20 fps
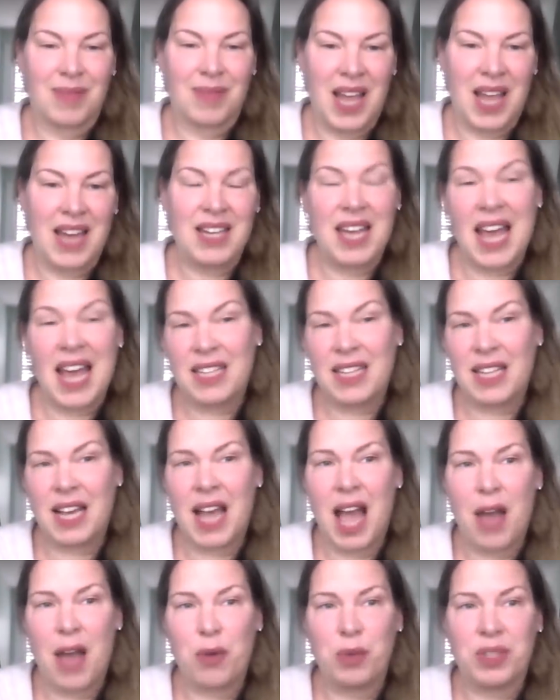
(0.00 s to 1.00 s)
And yeah. And
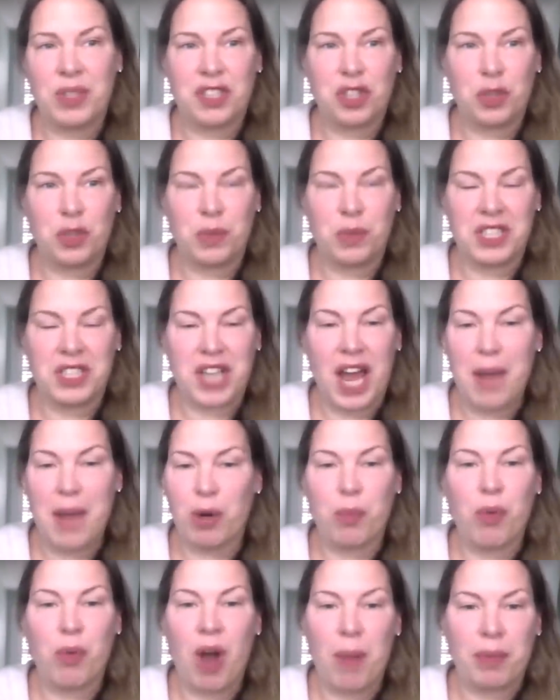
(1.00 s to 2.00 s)
I would assume a
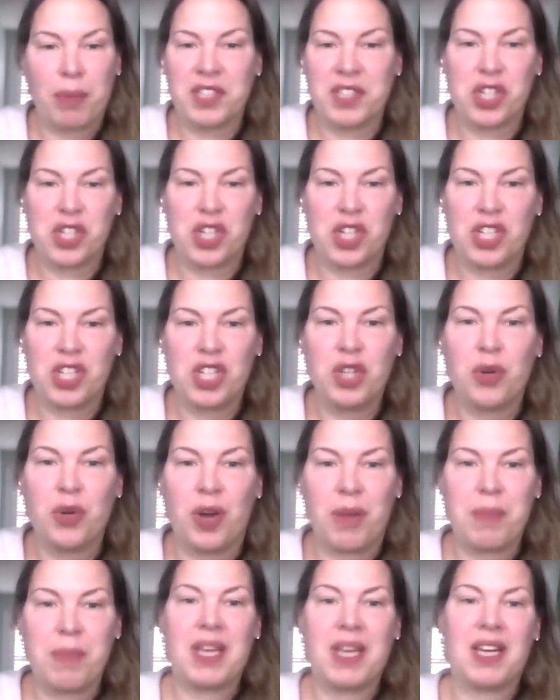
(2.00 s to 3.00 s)
cyber proposition too.
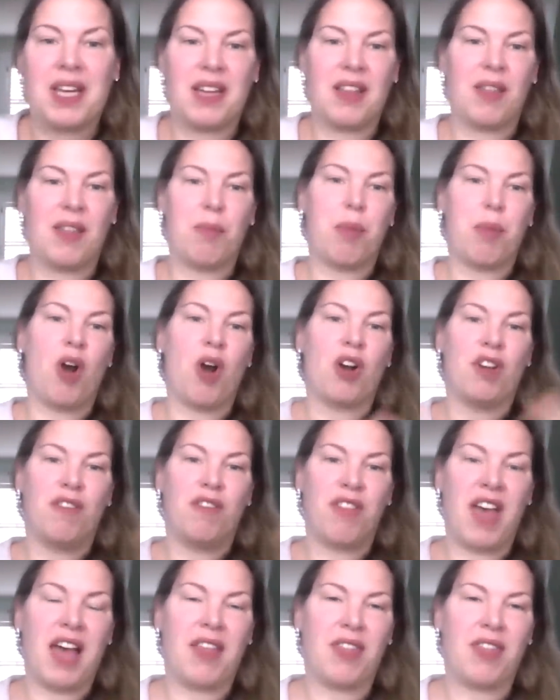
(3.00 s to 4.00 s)
I mean,
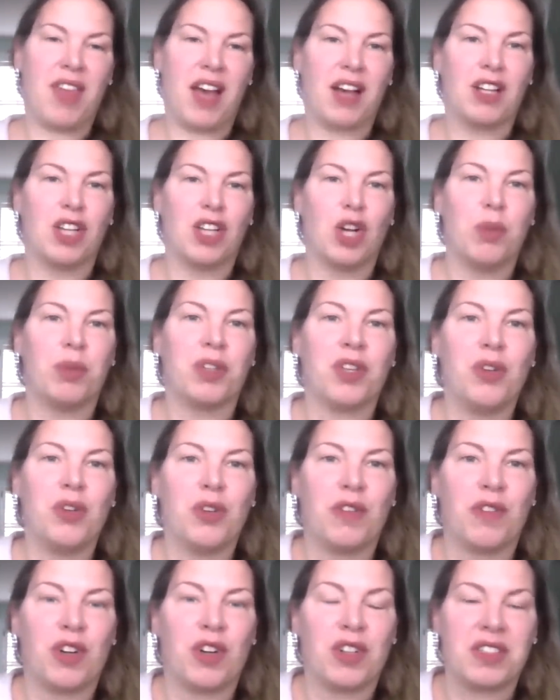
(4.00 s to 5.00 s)
absolutely. It's that global
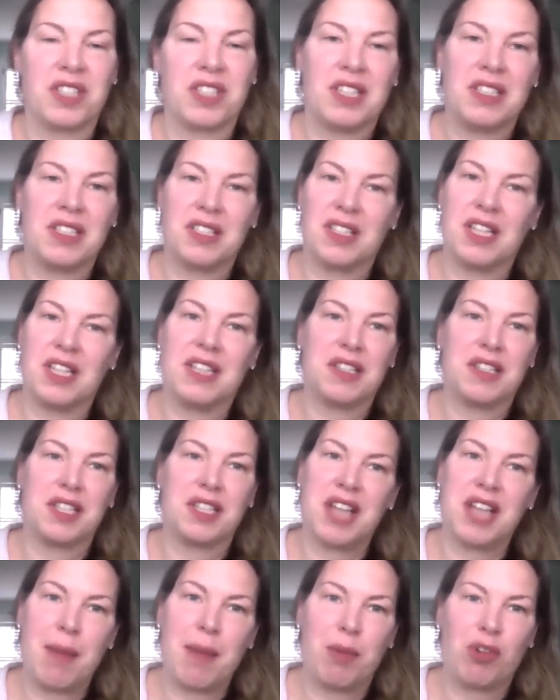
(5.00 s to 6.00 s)
universe is the
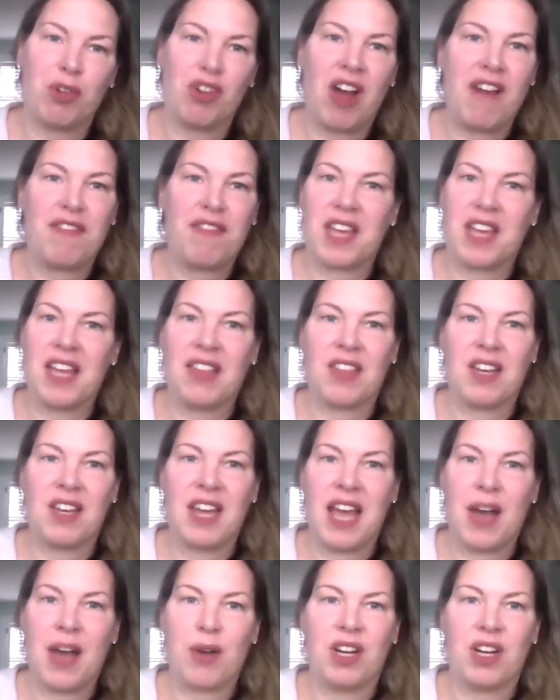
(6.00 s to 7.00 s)
cyber trafficking that
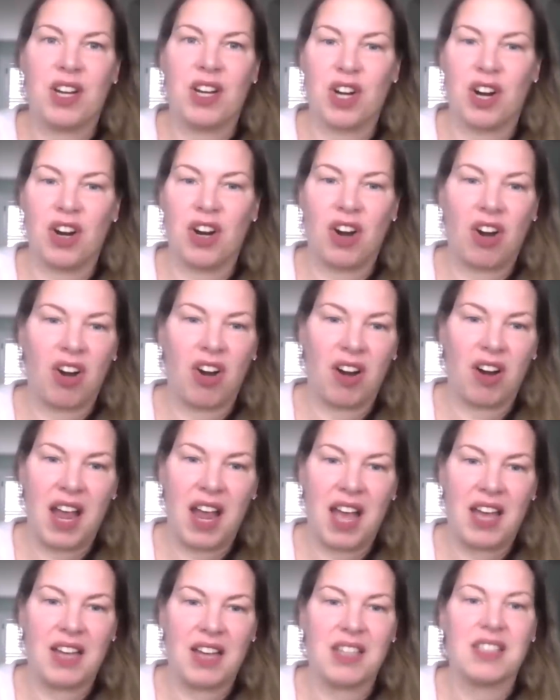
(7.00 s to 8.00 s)
now can occur
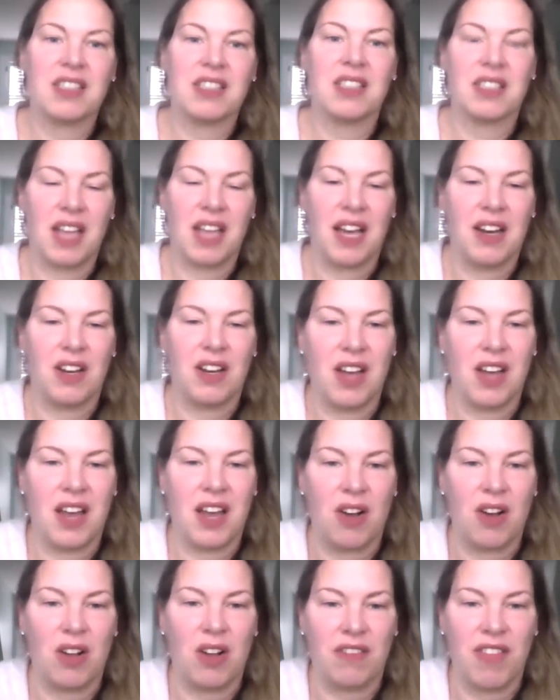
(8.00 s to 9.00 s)
and
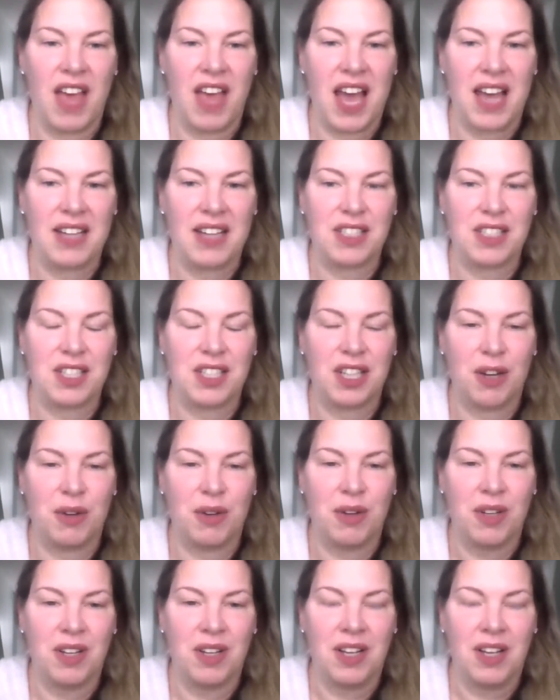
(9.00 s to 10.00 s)
all of that.
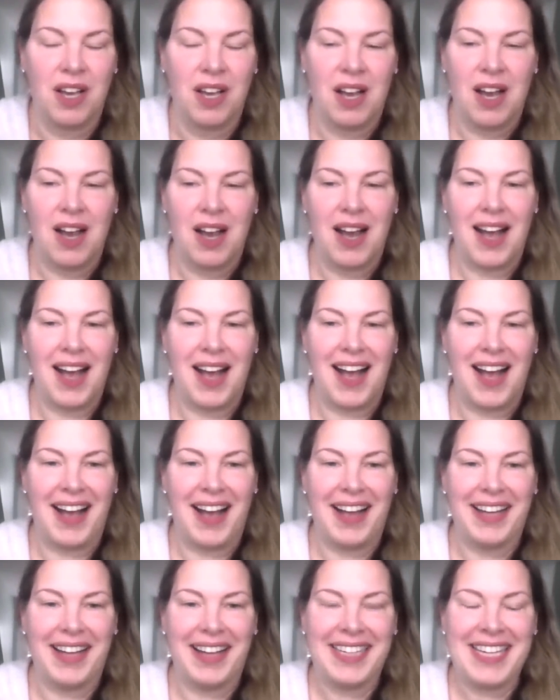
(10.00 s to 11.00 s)
So
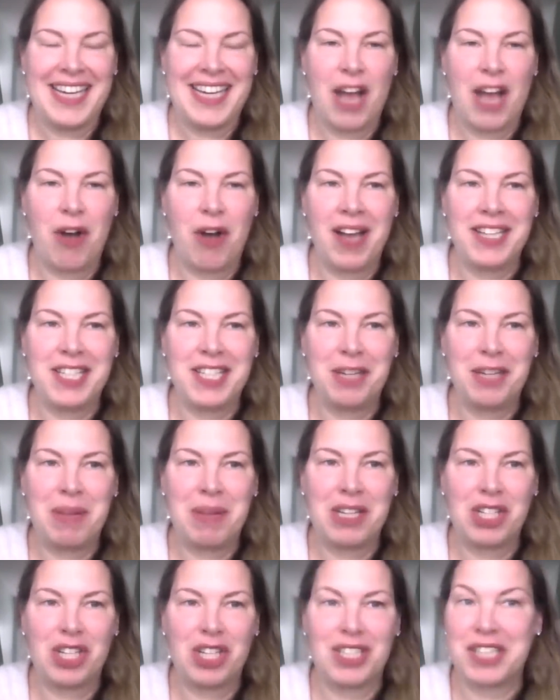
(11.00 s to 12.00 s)
now I did
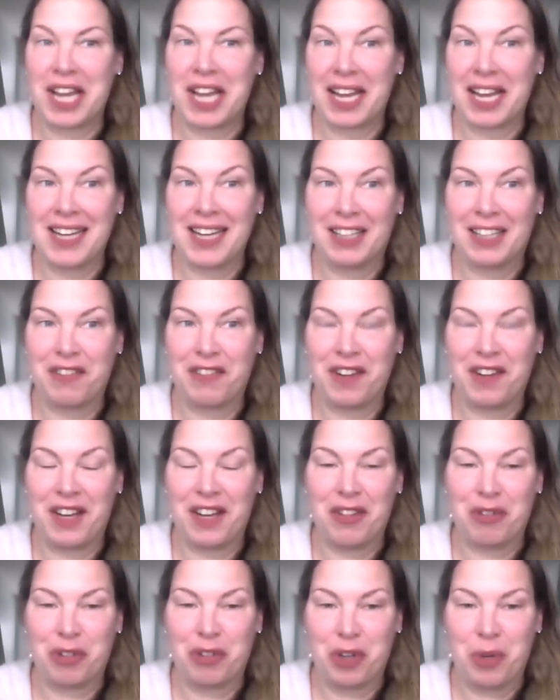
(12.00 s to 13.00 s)
mention a second elephant
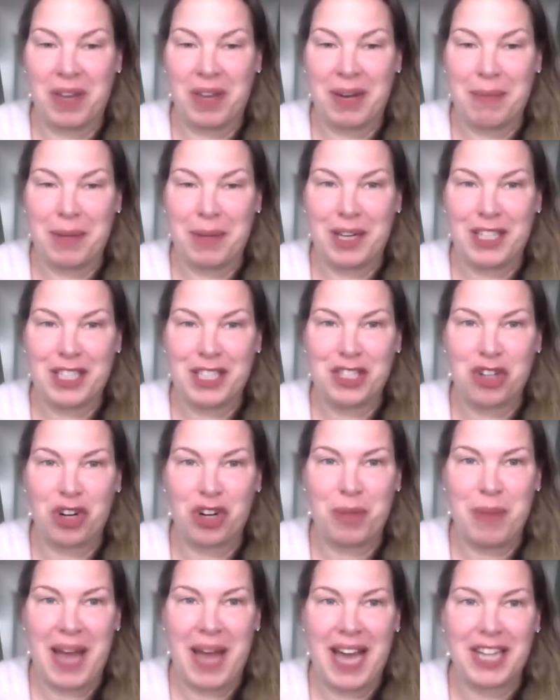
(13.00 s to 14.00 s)
in the room that I'm going to
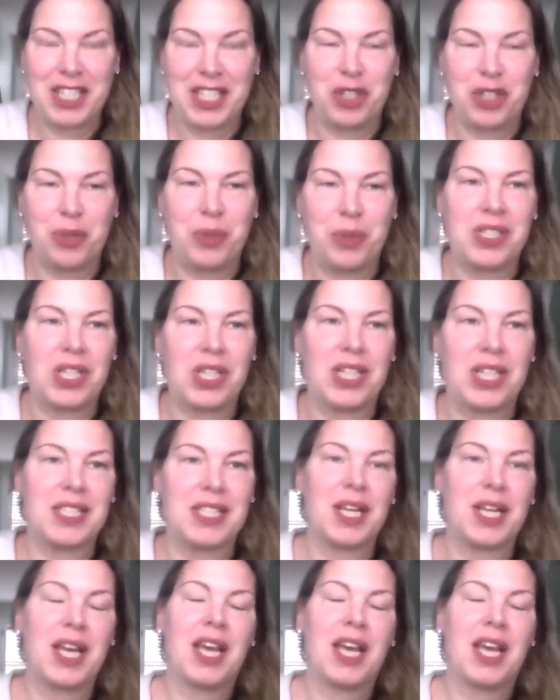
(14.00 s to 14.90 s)
circle back to, which is,